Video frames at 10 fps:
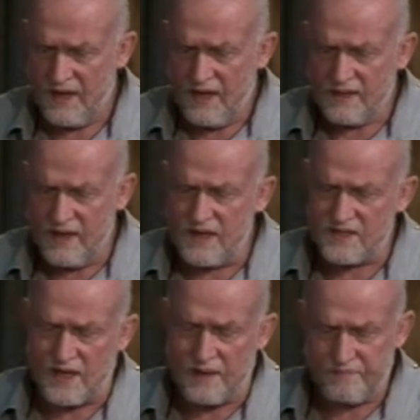The next
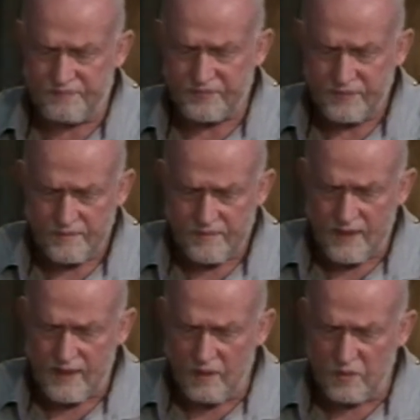thing
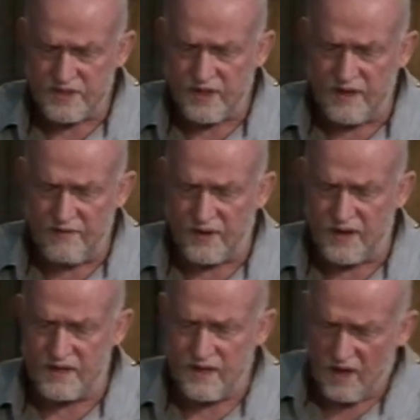that was
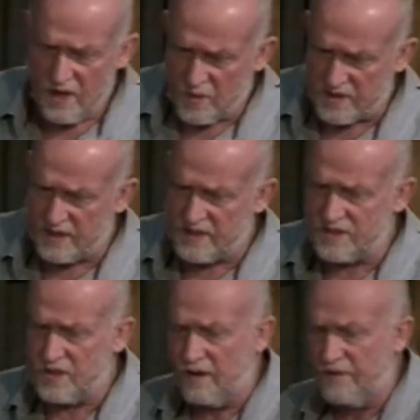significant was that
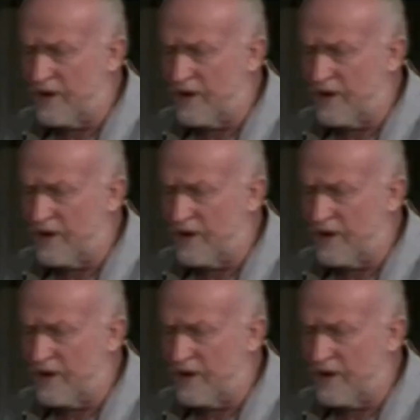this offering